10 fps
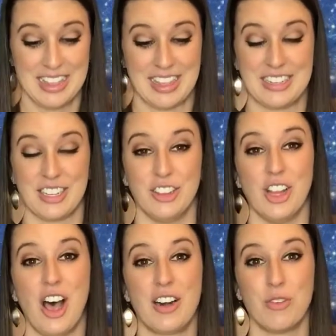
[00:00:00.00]
That is a
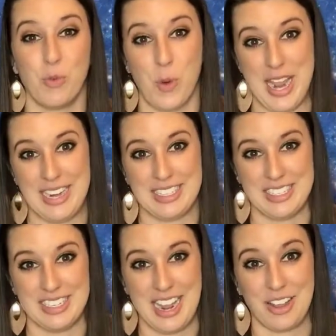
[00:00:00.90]
lot of weight
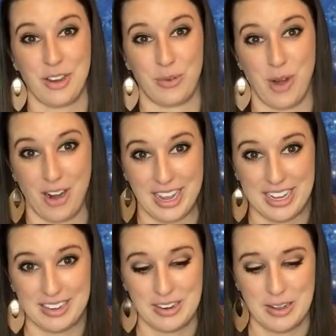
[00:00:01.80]
to take on a
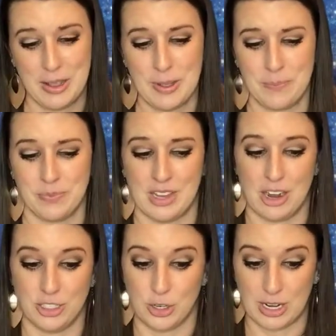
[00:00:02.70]
rocket. Now,
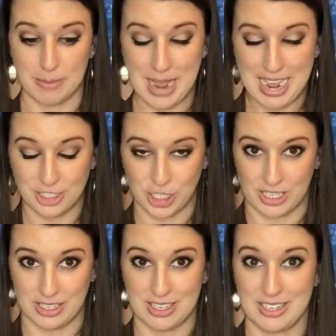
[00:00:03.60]
as you can
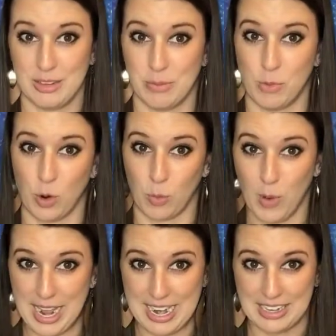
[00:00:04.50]
imagine, more
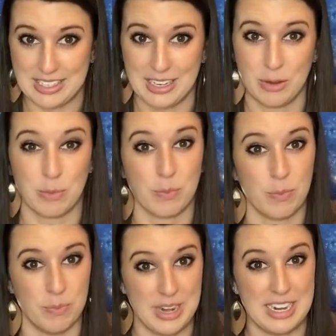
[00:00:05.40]
weight
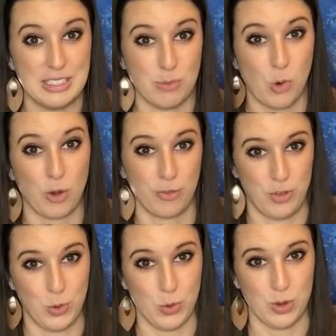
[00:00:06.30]
needs more
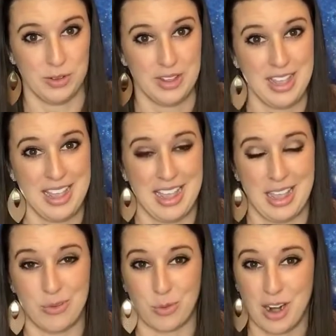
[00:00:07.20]
fuel,
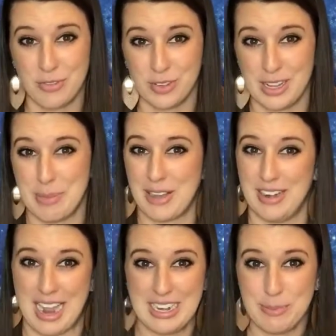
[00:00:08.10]
and roughly about
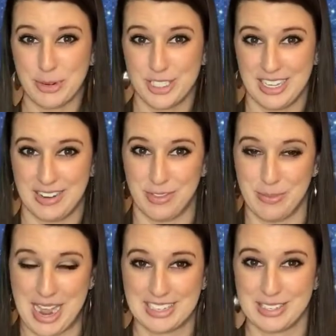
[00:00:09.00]
90% of the
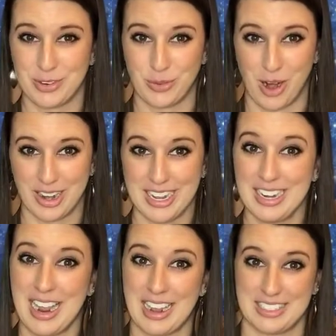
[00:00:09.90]
mass of a
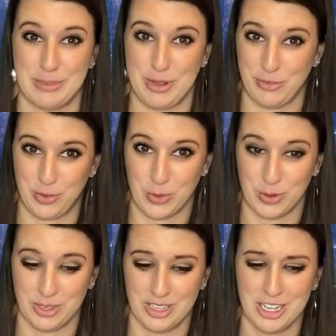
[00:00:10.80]
rocket has to be
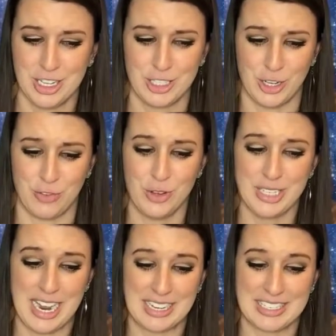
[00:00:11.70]
fuel. So if you
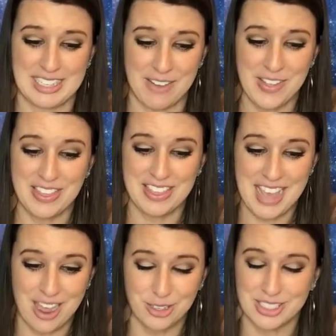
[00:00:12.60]
take
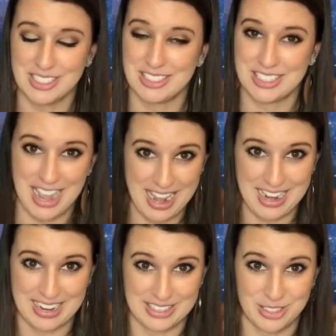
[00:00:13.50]
7,000
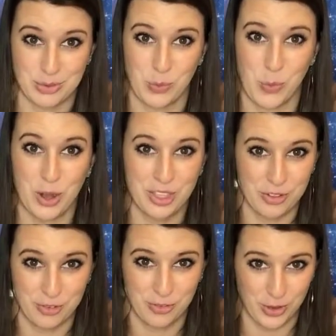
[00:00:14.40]
cans worth
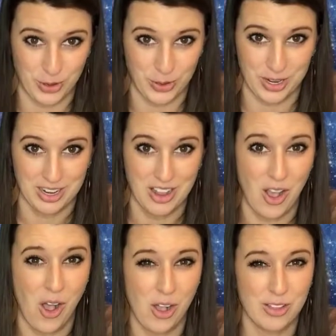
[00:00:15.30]
of food,
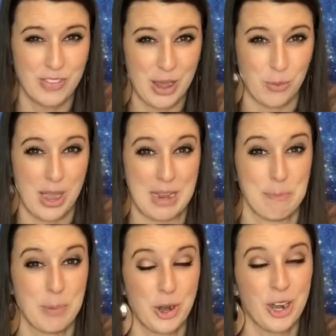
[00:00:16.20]
all of that
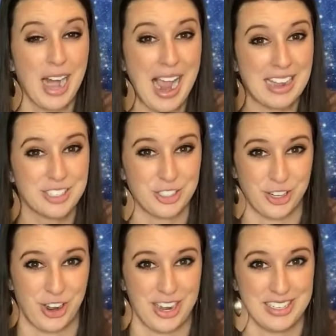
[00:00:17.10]
weight per
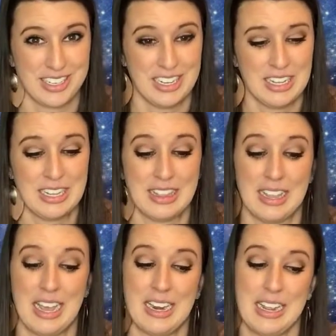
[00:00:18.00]
astronaut,
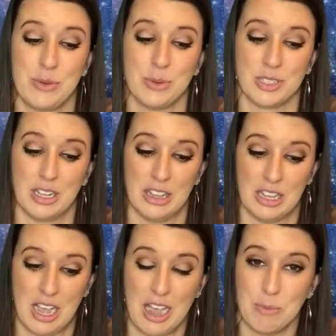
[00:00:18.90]
that equals a
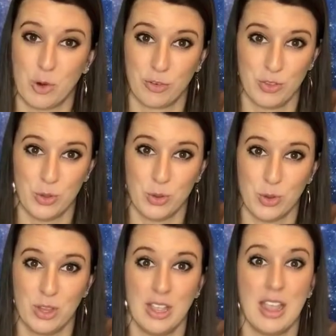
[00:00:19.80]
lot more
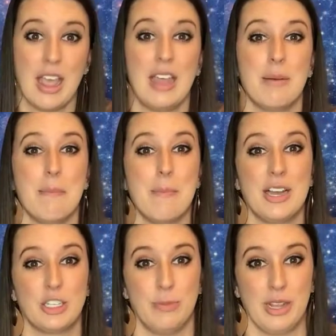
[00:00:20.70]
fuel and a
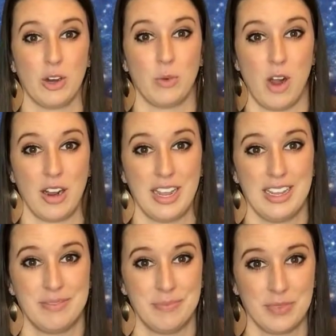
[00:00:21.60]
much bigger
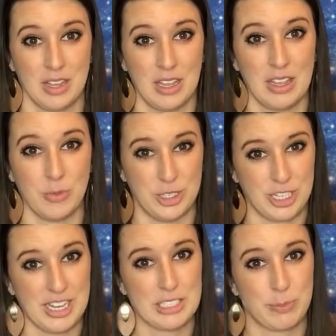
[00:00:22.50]
rocket, which
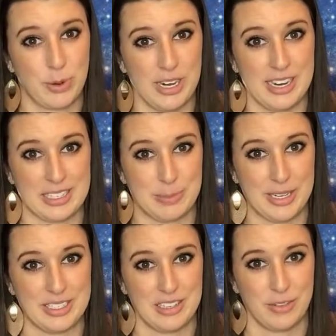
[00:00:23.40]
gets pretty
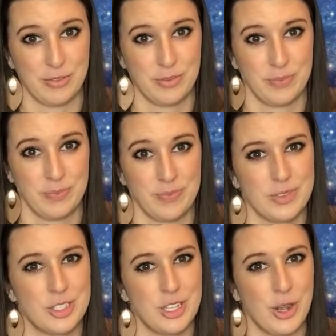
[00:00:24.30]
expensive.
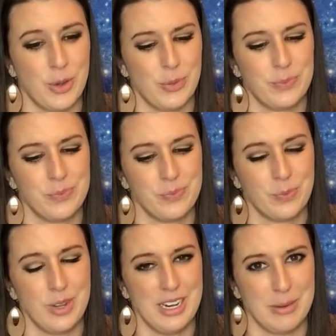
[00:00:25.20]
So
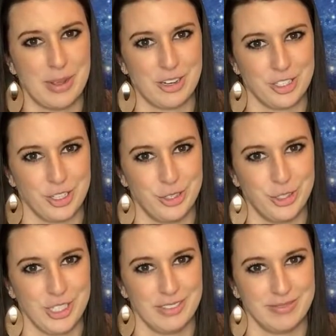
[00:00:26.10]
we need a better
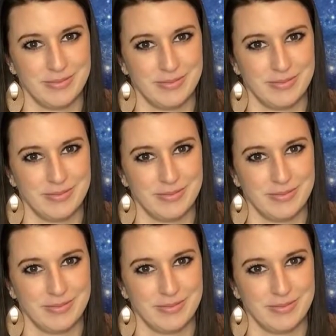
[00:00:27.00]
solution.